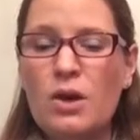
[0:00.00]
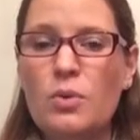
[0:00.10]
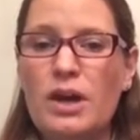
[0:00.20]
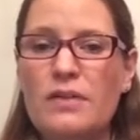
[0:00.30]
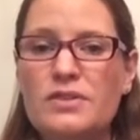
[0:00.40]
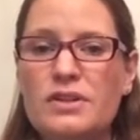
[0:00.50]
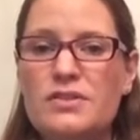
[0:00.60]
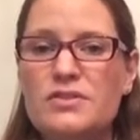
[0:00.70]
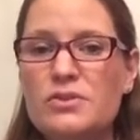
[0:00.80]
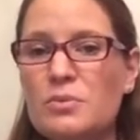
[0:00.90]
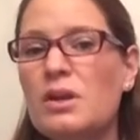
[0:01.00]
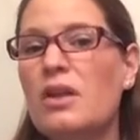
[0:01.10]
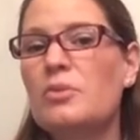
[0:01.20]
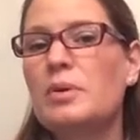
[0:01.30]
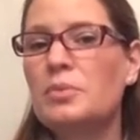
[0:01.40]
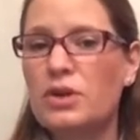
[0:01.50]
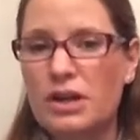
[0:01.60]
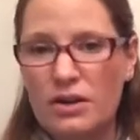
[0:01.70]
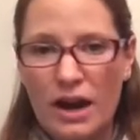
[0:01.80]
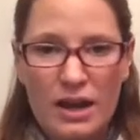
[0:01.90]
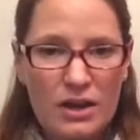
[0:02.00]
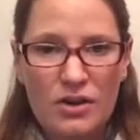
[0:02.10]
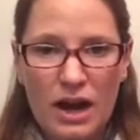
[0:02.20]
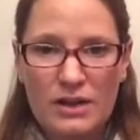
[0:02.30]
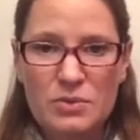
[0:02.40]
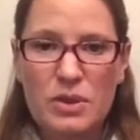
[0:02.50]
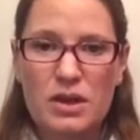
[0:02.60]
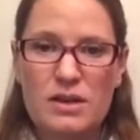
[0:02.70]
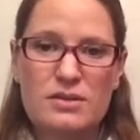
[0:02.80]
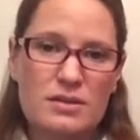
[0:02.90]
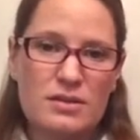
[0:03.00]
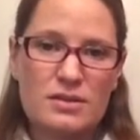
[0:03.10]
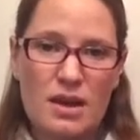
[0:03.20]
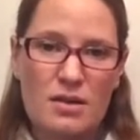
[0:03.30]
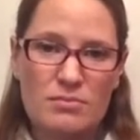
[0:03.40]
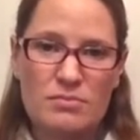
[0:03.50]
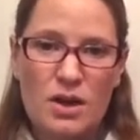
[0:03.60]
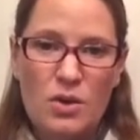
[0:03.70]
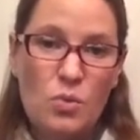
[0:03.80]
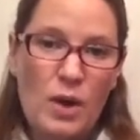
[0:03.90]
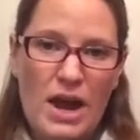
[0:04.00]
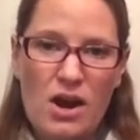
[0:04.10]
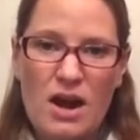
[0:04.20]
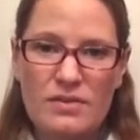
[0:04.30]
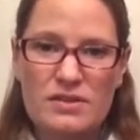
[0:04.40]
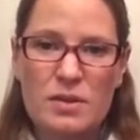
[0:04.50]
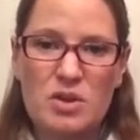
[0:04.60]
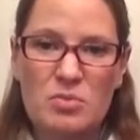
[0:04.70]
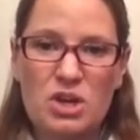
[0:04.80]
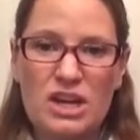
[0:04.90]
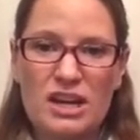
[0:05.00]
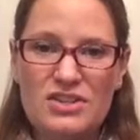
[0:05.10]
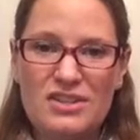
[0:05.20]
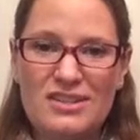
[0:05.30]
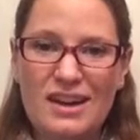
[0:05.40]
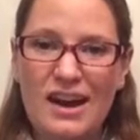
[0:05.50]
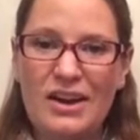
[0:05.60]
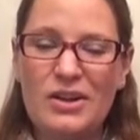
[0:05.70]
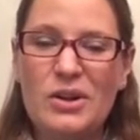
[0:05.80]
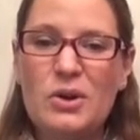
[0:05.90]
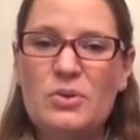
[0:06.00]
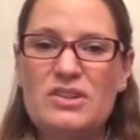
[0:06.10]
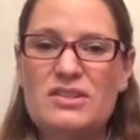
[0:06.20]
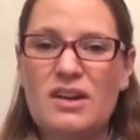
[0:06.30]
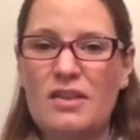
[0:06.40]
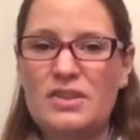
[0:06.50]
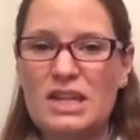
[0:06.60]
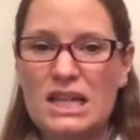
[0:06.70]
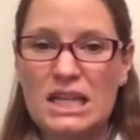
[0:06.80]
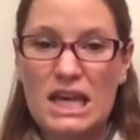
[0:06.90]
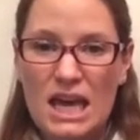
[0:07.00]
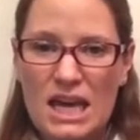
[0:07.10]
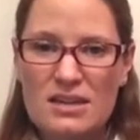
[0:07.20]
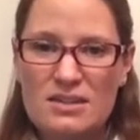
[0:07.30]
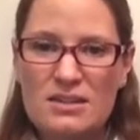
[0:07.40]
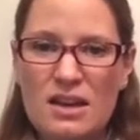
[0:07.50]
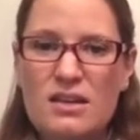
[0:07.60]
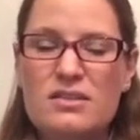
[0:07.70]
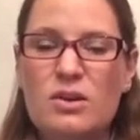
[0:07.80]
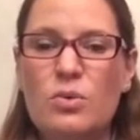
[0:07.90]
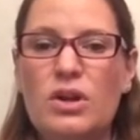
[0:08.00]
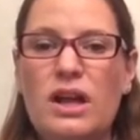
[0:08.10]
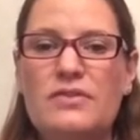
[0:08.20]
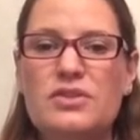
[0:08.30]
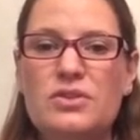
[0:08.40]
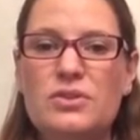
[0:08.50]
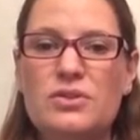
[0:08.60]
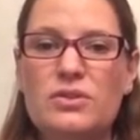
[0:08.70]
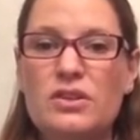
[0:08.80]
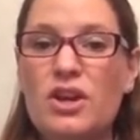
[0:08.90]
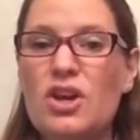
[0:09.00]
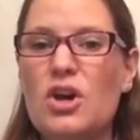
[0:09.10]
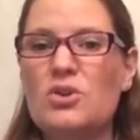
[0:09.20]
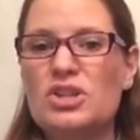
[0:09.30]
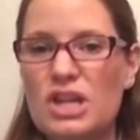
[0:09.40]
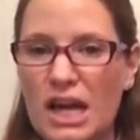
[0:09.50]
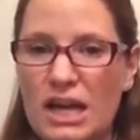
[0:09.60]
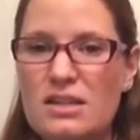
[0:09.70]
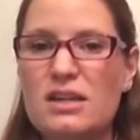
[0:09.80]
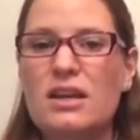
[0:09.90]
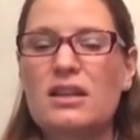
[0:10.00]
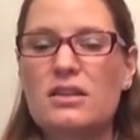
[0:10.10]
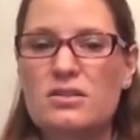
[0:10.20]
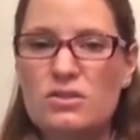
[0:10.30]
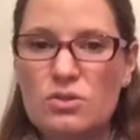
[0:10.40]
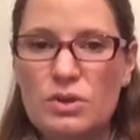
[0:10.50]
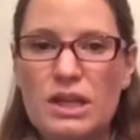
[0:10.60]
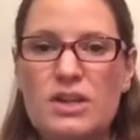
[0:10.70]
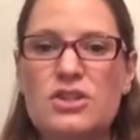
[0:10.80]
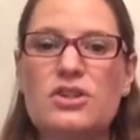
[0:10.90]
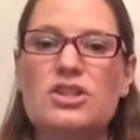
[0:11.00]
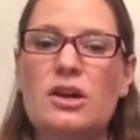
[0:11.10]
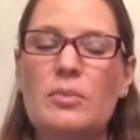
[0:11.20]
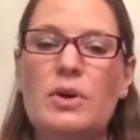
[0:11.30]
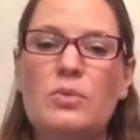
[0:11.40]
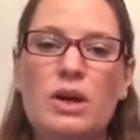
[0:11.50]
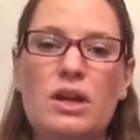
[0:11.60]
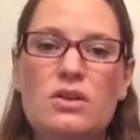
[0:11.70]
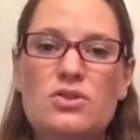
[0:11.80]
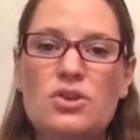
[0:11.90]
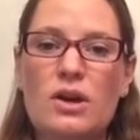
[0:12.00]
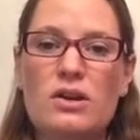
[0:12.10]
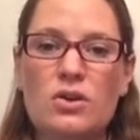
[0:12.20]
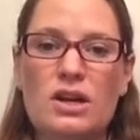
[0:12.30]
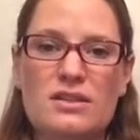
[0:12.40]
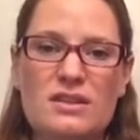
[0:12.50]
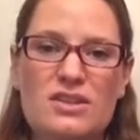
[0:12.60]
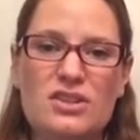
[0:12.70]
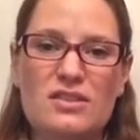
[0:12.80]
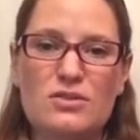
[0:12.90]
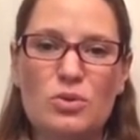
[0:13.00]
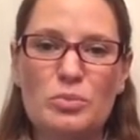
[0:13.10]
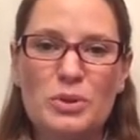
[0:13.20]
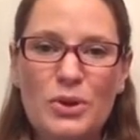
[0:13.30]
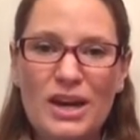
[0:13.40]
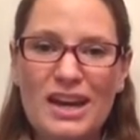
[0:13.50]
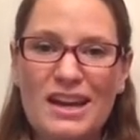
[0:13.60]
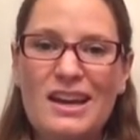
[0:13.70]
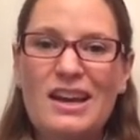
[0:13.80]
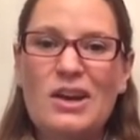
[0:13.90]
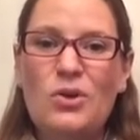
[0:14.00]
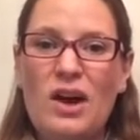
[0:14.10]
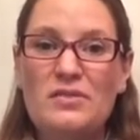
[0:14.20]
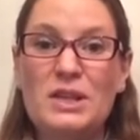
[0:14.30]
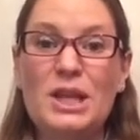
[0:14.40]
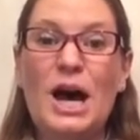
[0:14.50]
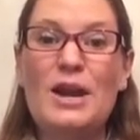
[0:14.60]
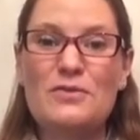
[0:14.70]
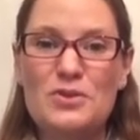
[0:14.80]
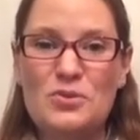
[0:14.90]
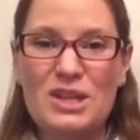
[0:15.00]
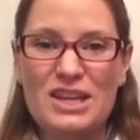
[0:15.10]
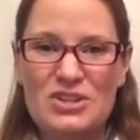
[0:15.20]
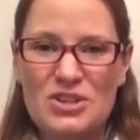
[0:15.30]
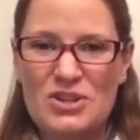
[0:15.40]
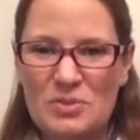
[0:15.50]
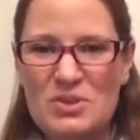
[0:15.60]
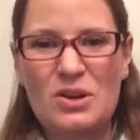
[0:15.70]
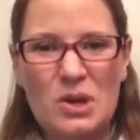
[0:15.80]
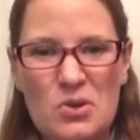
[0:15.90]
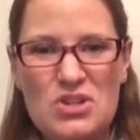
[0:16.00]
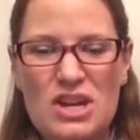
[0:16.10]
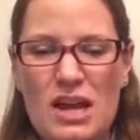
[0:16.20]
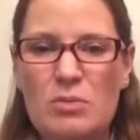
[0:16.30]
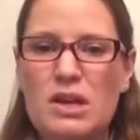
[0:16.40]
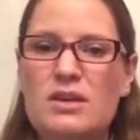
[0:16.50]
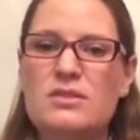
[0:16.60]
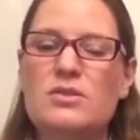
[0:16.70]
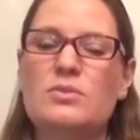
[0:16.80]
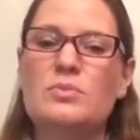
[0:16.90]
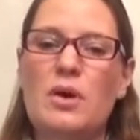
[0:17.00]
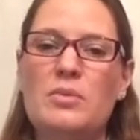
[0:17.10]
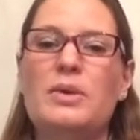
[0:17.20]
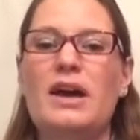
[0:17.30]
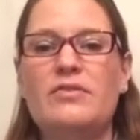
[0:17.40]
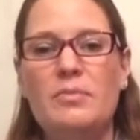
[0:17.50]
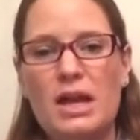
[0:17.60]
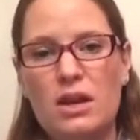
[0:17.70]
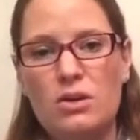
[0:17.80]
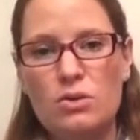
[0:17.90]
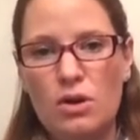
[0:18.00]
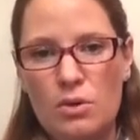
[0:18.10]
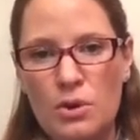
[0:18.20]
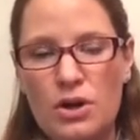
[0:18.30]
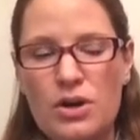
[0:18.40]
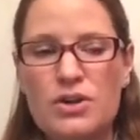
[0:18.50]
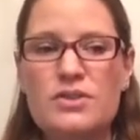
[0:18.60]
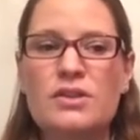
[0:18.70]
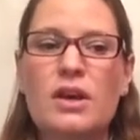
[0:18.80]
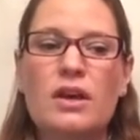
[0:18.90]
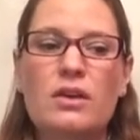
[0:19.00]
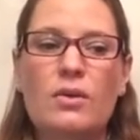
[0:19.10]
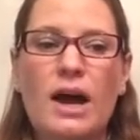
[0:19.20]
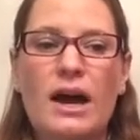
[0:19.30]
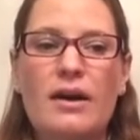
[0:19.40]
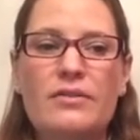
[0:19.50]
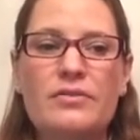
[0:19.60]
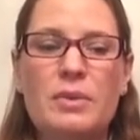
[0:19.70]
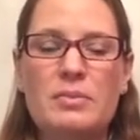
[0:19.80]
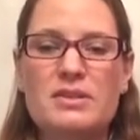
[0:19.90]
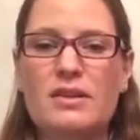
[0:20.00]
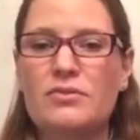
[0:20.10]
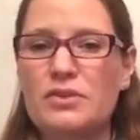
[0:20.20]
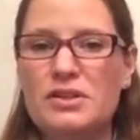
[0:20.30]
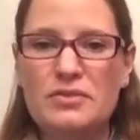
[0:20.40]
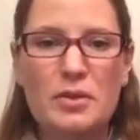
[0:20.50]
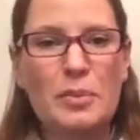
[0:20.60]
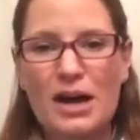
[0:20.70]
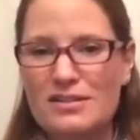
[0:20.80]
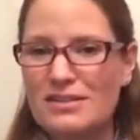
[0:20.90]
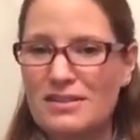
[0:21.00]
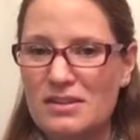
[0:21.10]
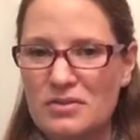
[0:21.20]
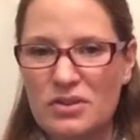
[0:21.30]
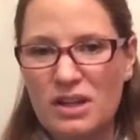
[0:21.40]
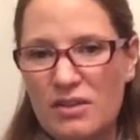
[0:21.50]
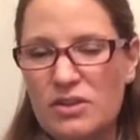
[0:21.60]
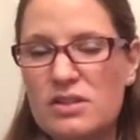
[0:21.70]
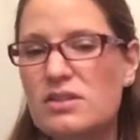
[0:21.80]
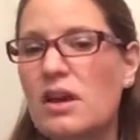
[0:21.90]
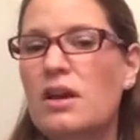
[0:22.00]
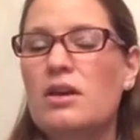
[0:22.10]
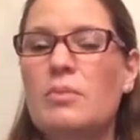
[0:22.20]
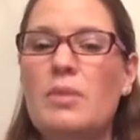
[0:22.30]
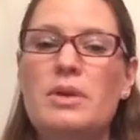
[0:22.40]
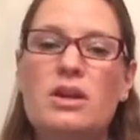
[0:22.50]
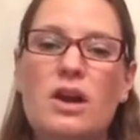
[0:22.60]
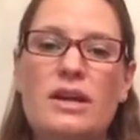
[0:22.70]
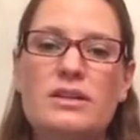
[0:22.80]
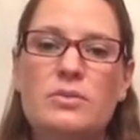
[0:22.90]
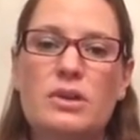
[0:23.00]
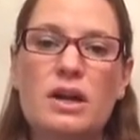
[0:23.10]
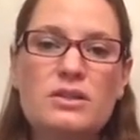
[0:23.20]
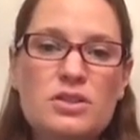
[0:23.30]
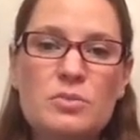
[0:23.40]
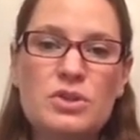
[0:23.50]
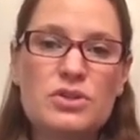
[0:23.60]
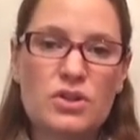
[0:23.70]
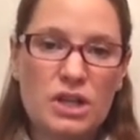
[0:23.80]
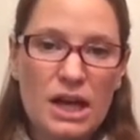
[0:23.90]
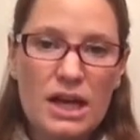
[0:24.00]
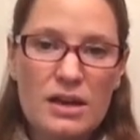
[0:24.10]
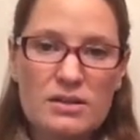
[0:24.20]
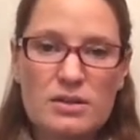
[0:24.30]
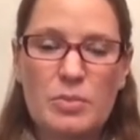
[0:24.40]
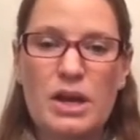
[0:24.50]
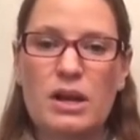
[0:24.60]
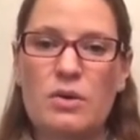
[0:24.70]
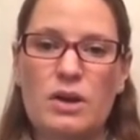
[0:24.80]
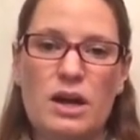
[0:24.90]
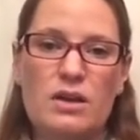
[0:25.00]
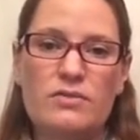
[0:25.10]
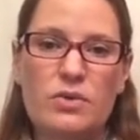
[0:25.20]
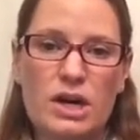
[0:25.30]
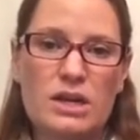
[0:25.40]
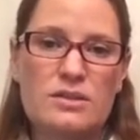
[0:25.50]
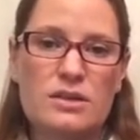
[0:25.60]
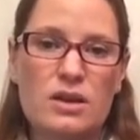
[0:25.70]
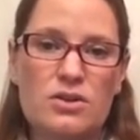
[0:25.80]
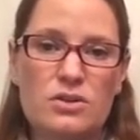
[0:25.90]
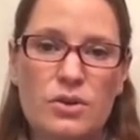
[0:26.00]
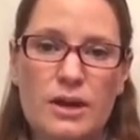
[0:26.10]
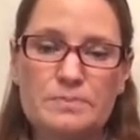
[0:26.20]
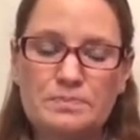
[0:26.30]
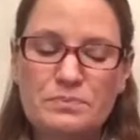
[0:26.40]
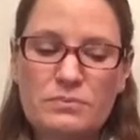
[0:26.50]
We often assume that other people are going to interact with us the same way or have the same communication style, which is often not the case. So we're left to negotiate this new relationship. And when you join an organization as a new employee, you have a lot of new relationships to negotiate because you probably have many new coworkers. You have maybe several different bosses on different levels. You might be interacting with customers or clients, depending on what kind of work it is that you're doing.